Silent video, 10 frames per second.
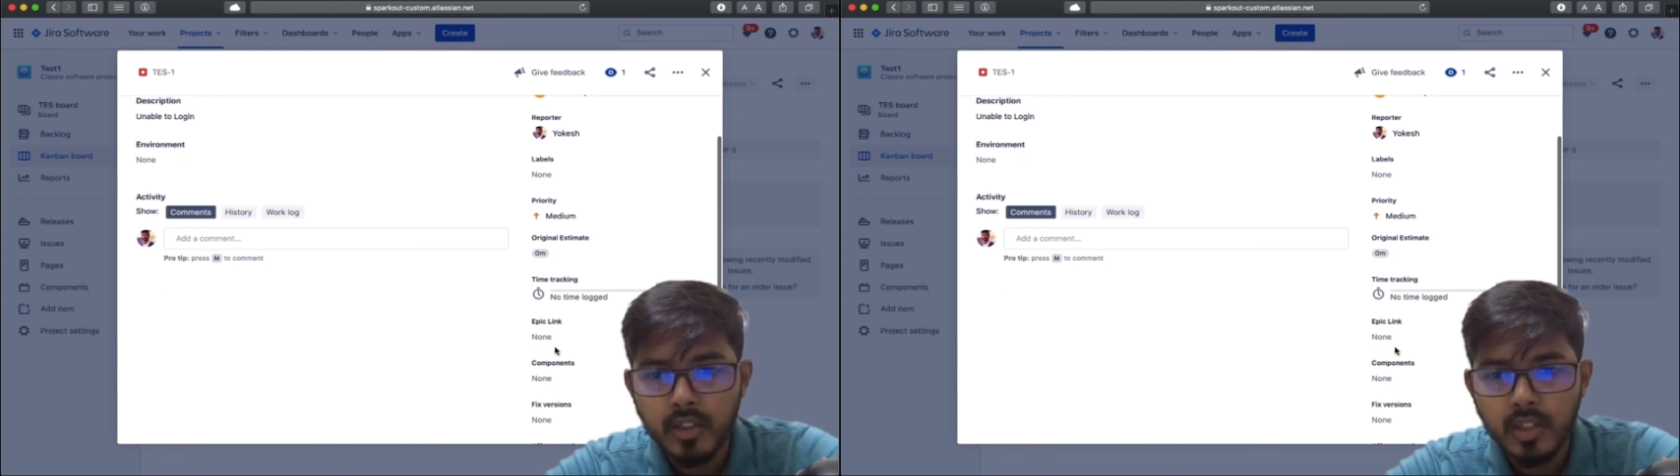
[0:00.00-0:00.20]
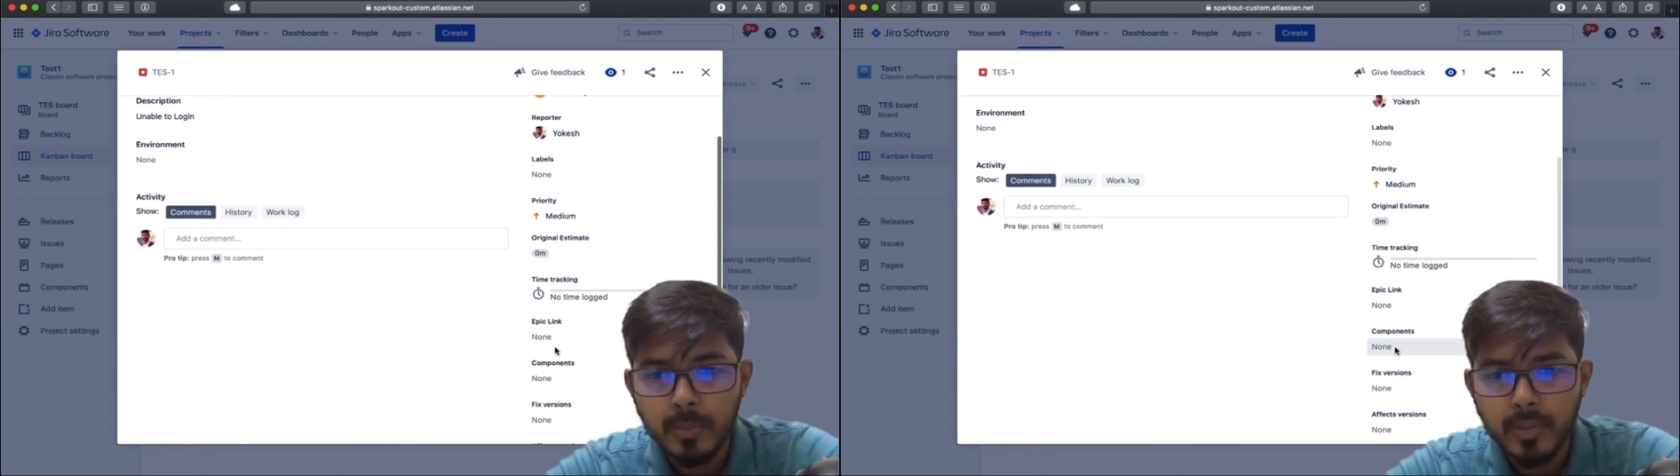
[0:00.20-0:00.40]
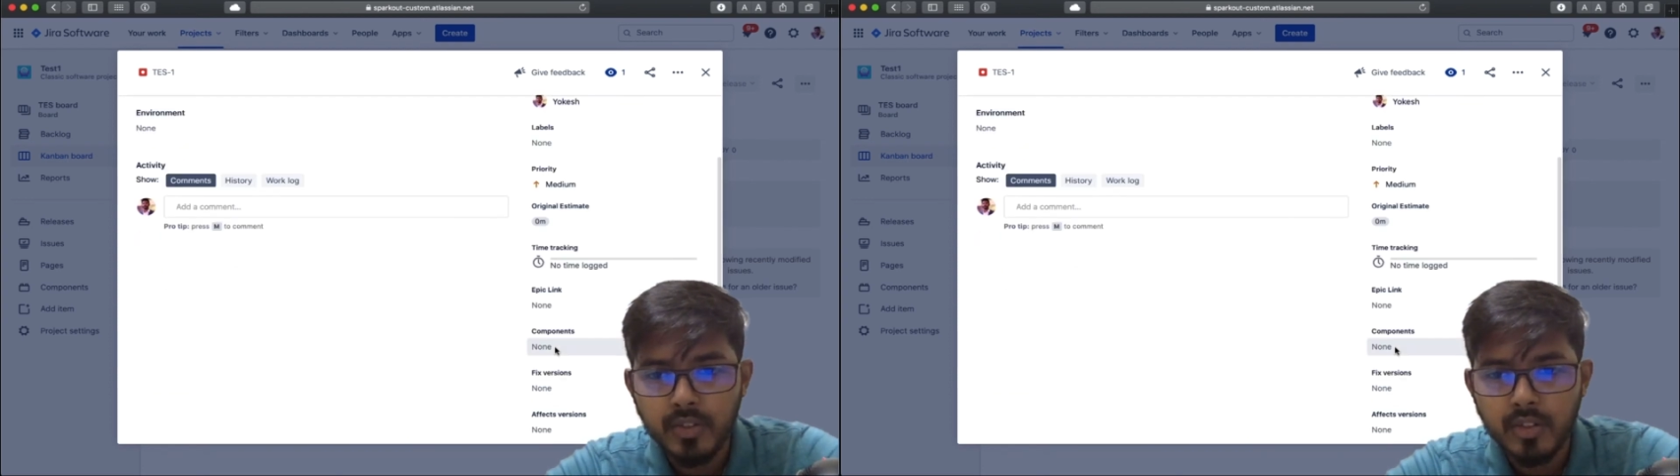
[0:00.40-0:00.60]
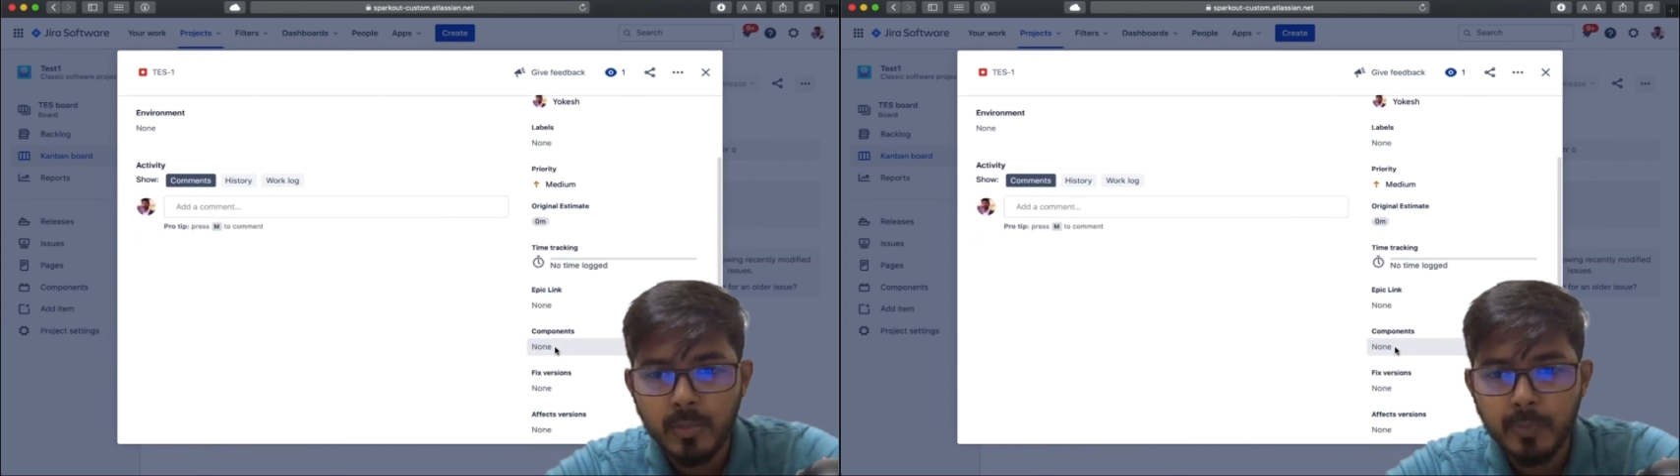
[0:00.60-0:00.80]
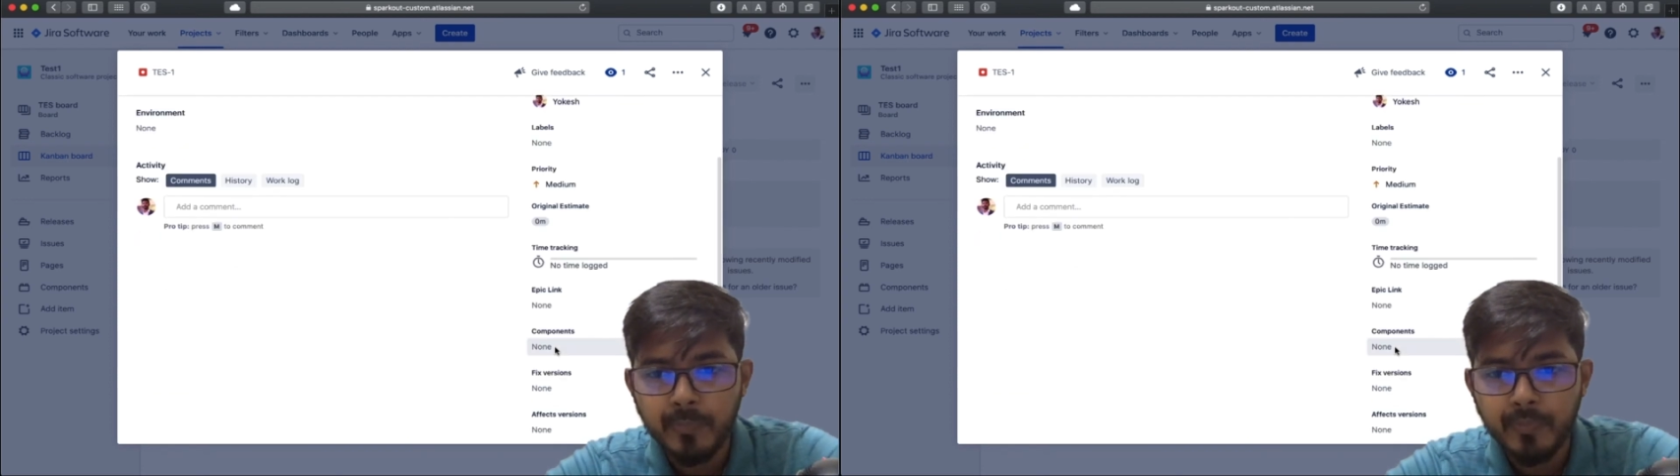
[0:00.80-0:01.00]
appears here,
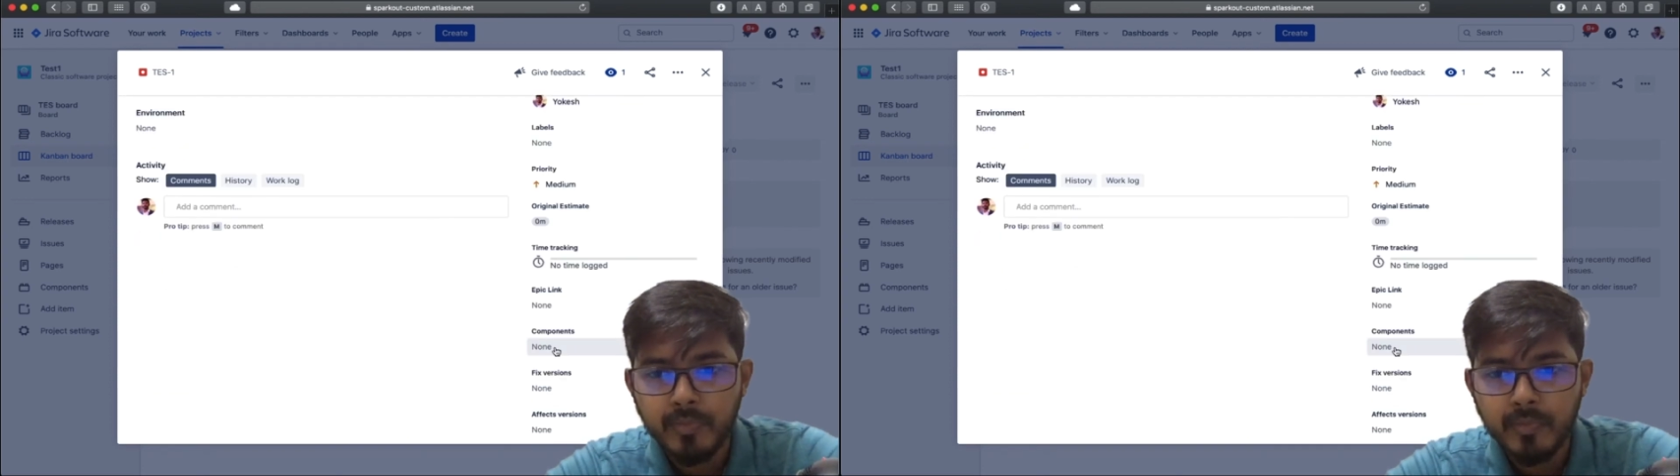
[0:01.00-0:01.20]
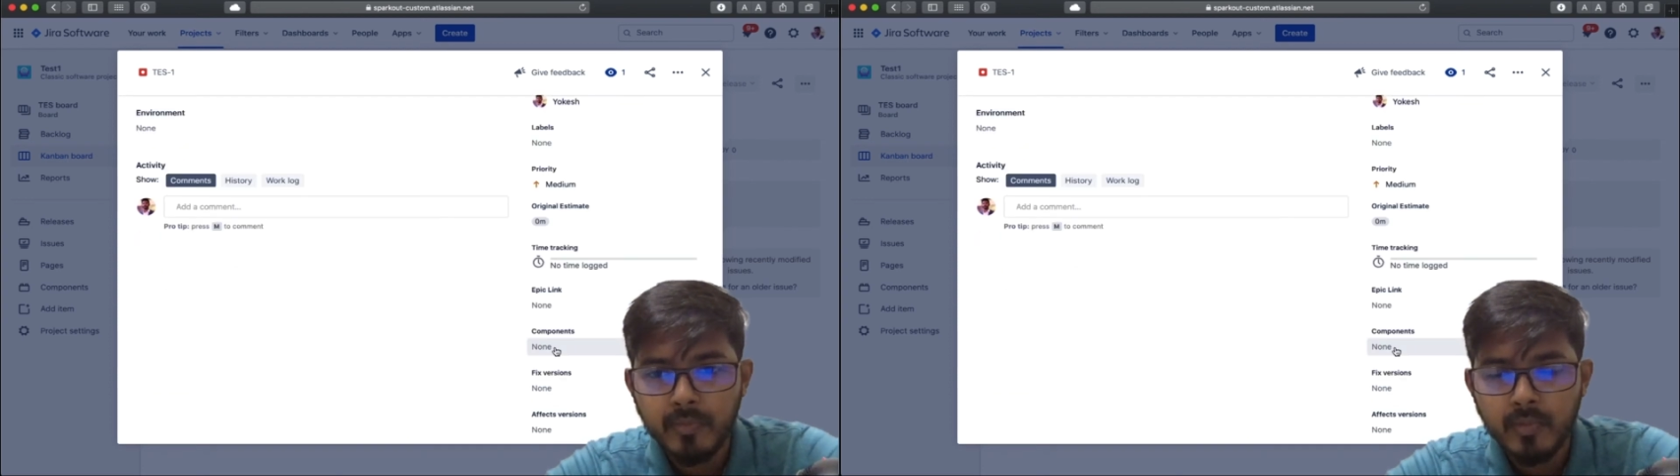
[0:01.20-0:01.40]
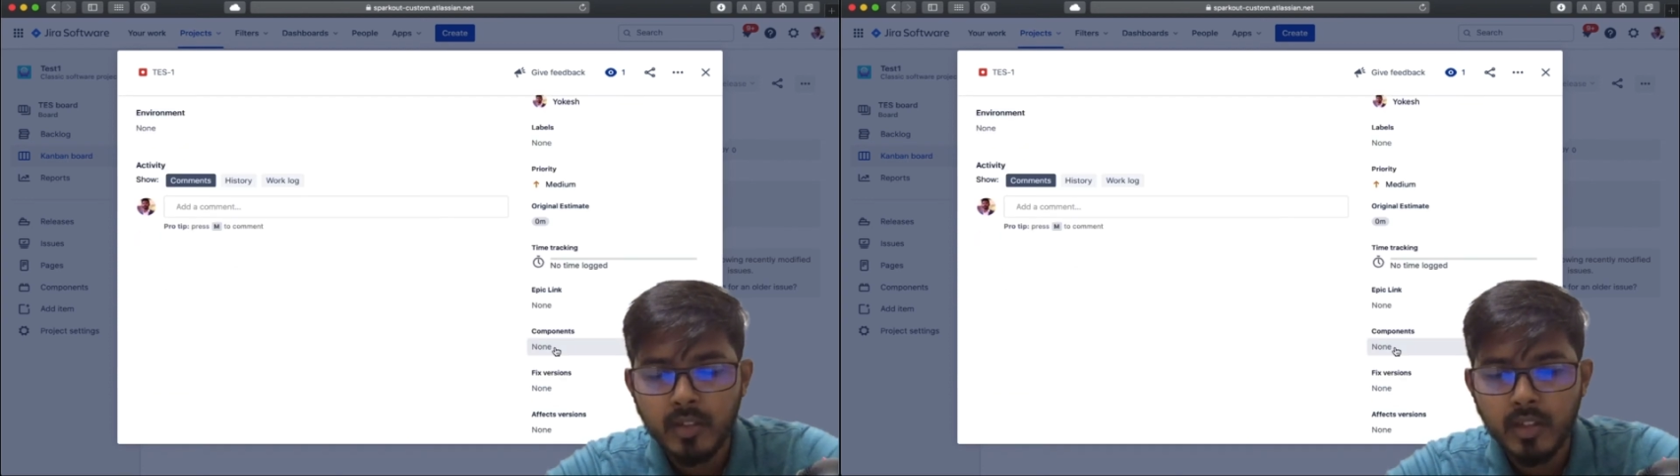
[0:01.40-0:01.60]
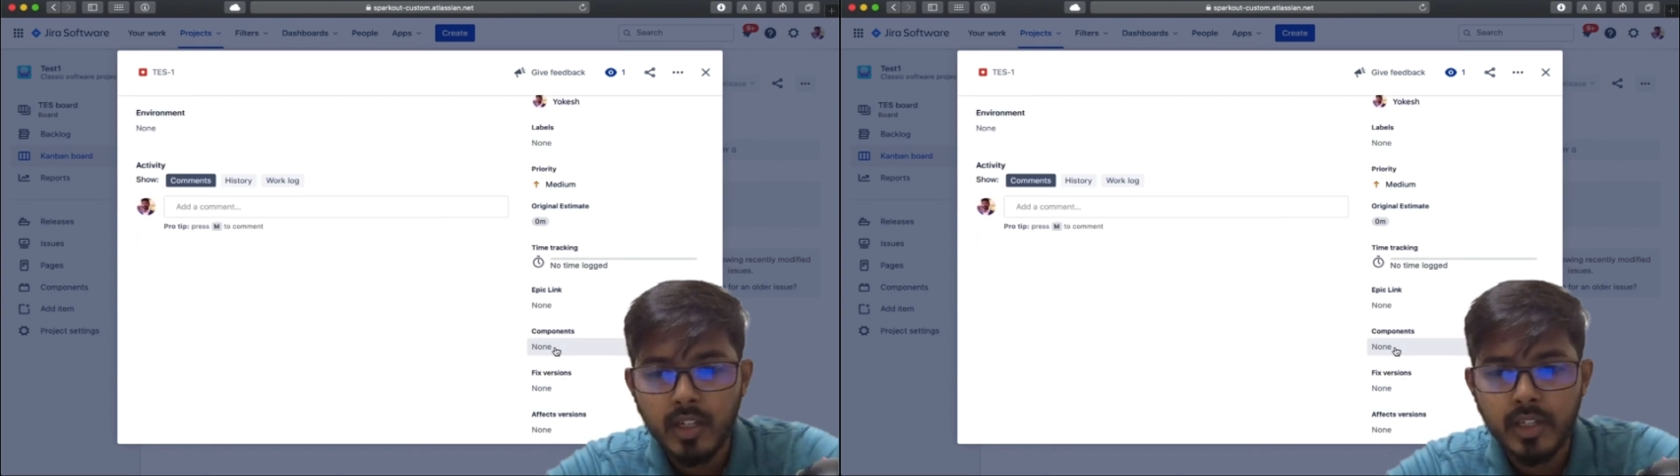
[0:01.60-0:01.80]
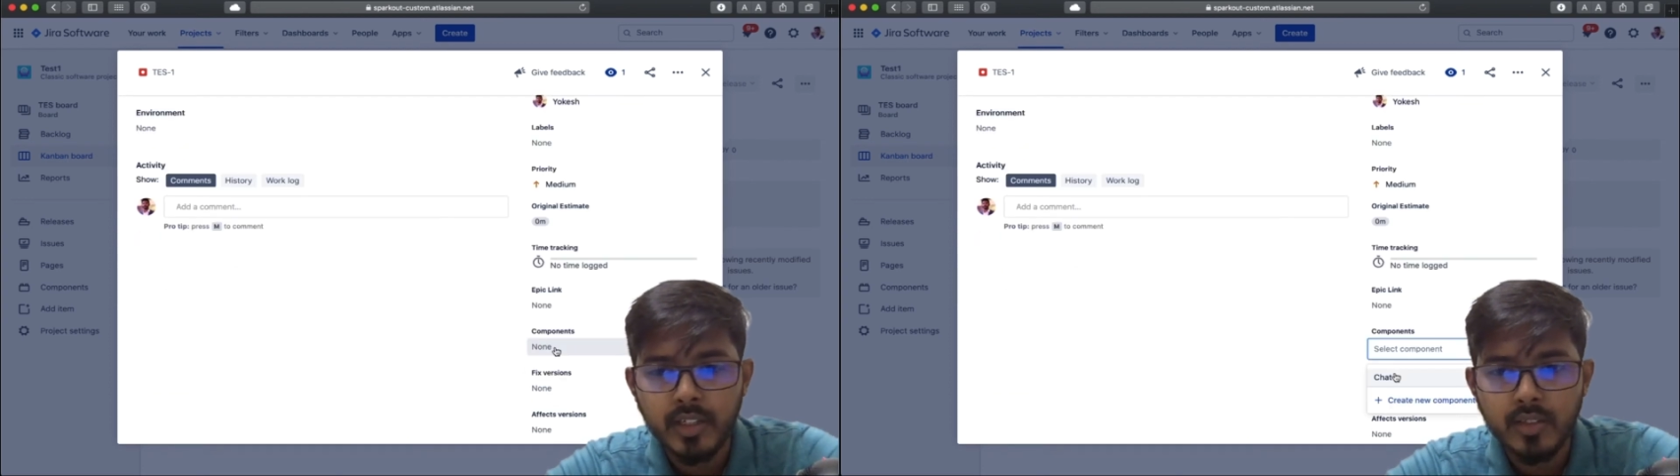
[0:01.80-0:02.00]

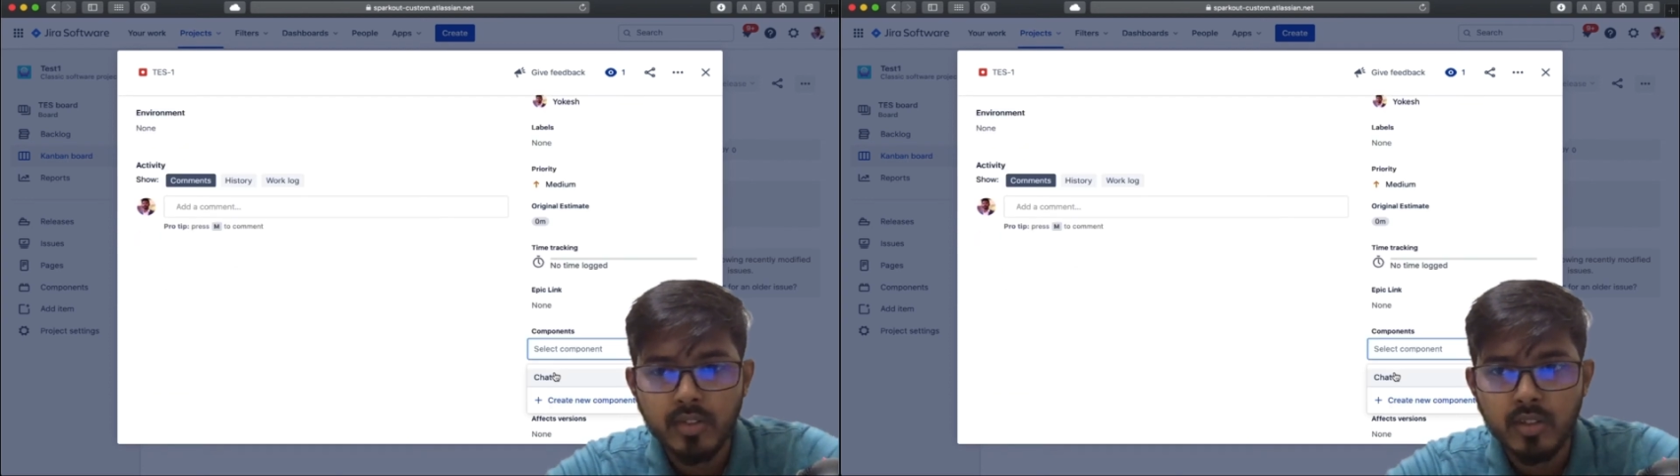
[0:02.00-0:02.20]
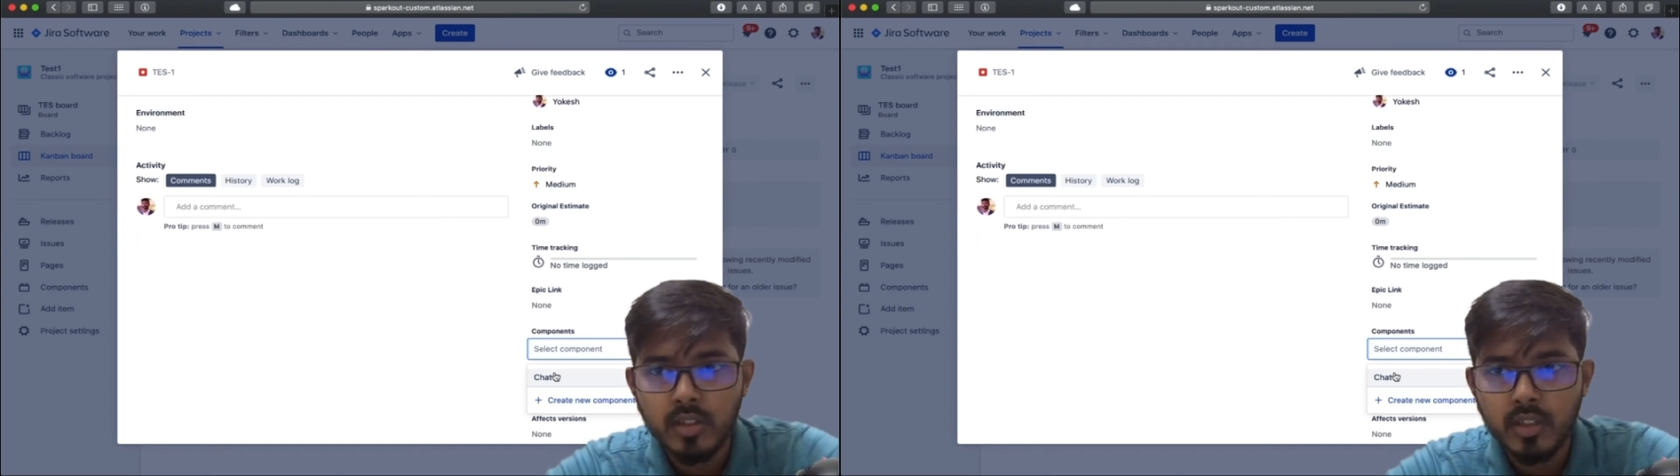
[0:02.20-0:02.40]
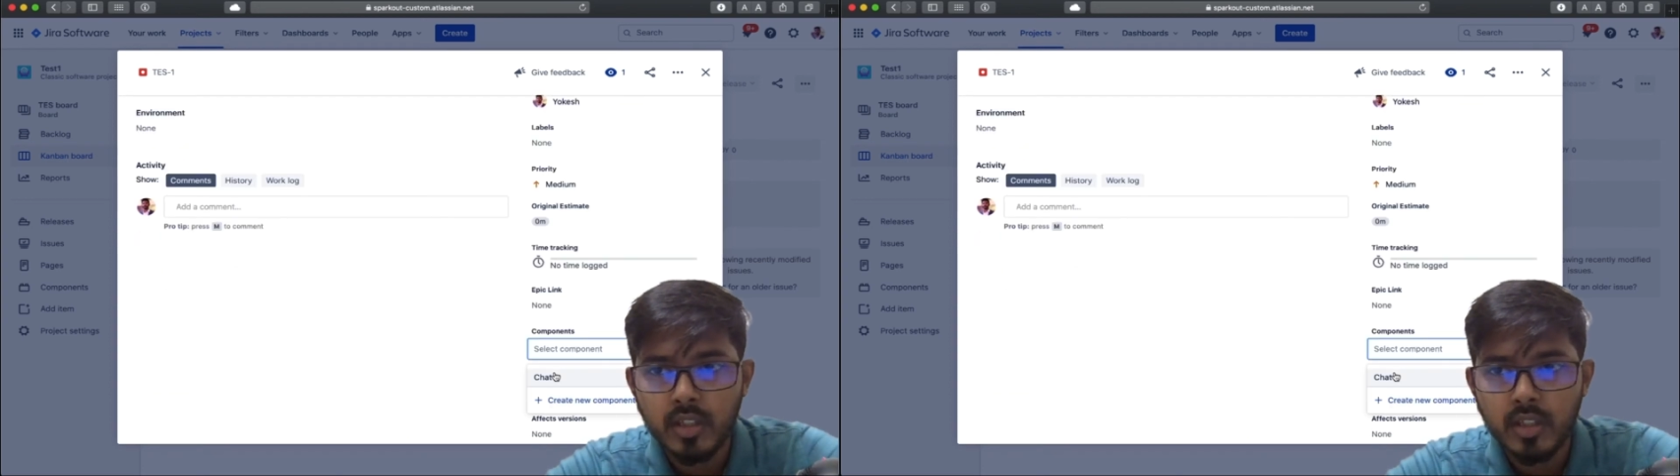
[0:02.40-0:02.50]
and yes, done.